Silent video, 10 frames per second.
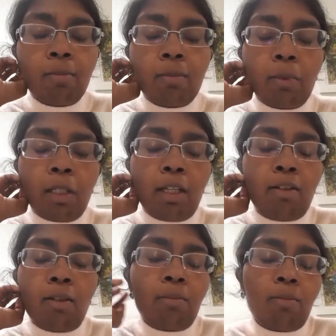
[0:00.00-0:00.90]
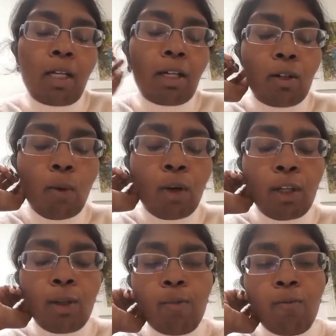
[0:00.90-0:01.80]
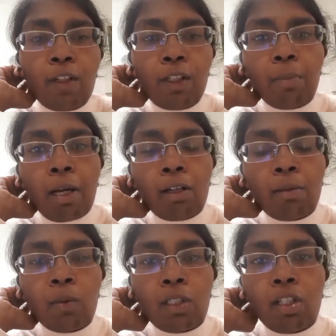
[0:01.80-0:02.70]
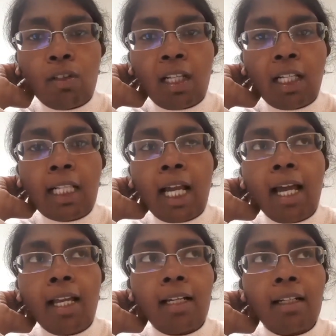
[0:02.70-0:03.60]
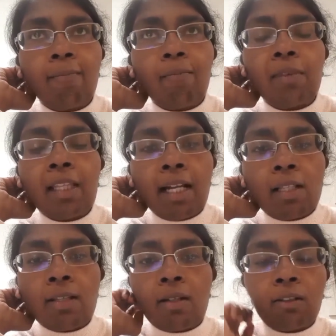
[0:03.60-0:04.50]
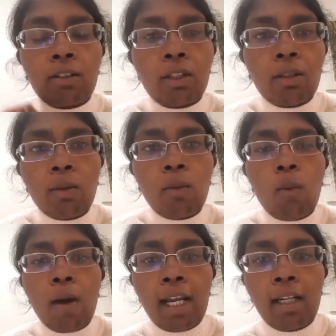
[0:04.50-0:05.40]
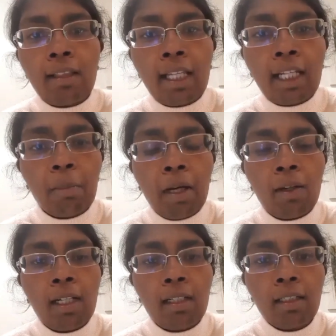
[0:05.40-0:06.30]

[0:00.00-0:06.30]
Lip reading: I don't know what you feel about it, but do you think that that's another way to think about it?